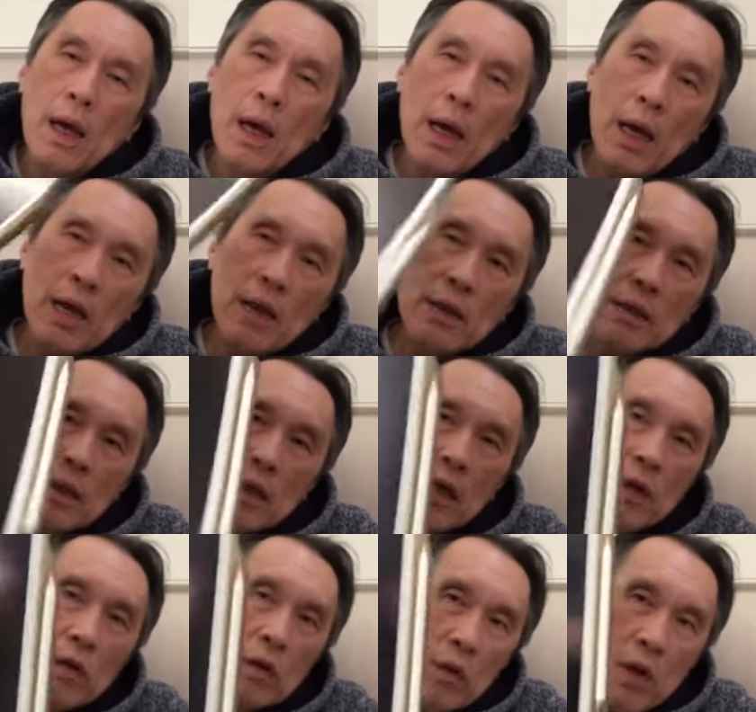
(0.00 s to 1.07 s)

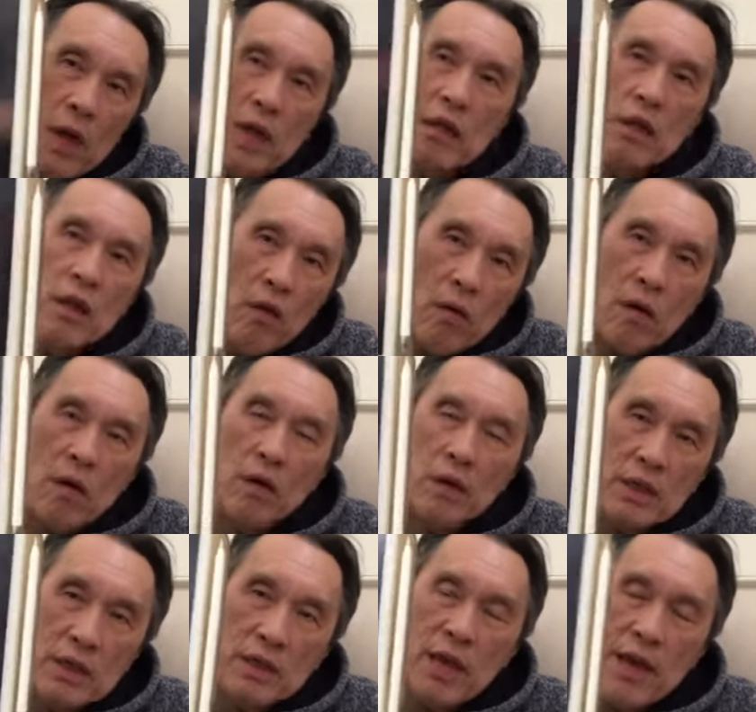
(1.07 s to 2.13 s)
Until one know all
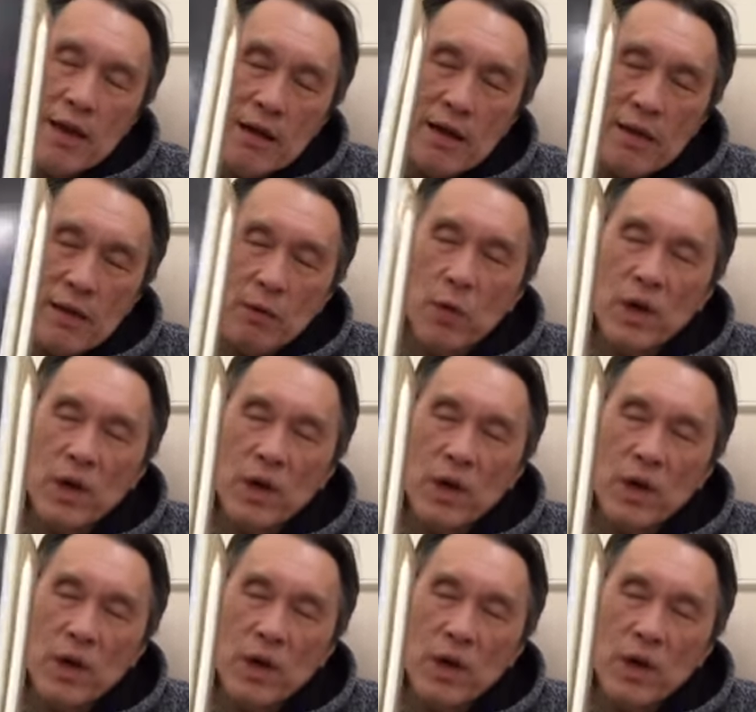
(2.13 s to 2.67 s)
the data, one